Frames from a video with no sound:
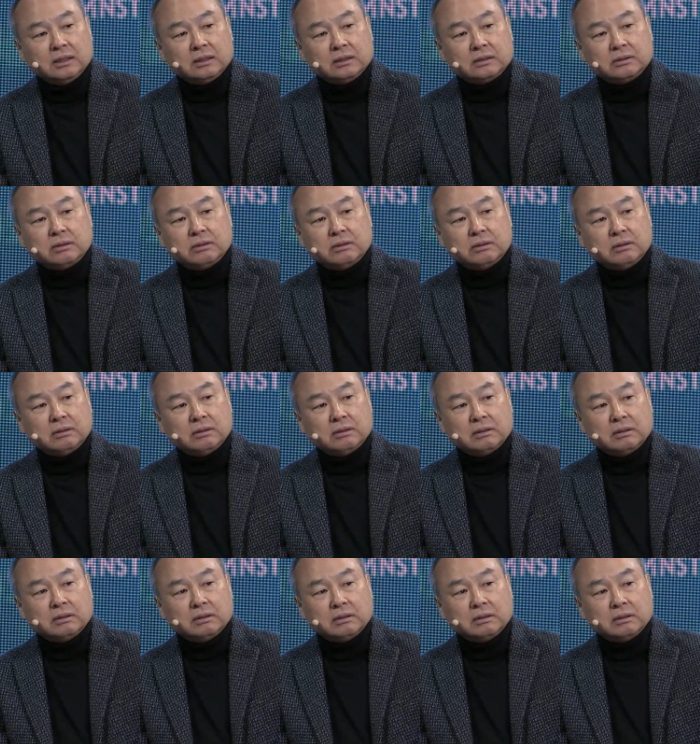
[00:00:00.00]
So
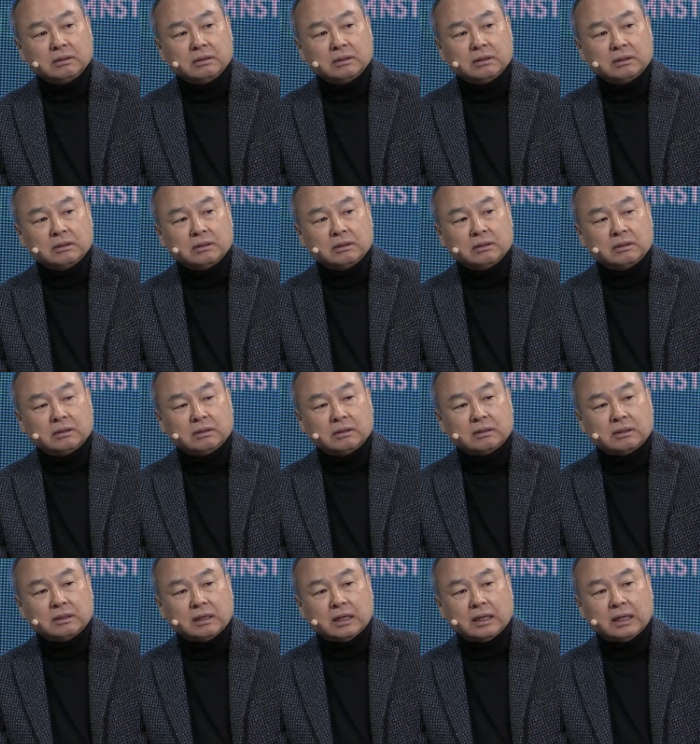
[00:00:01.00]

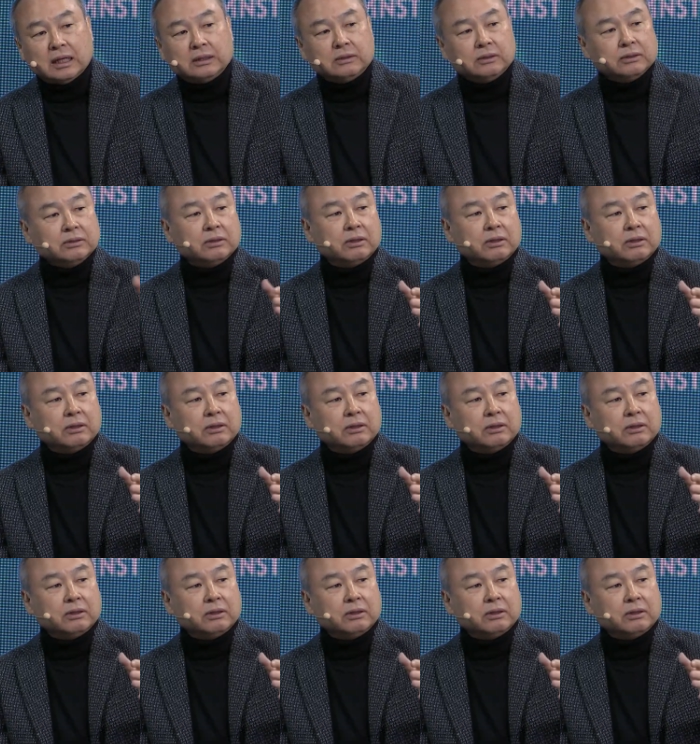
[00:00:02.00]
I don't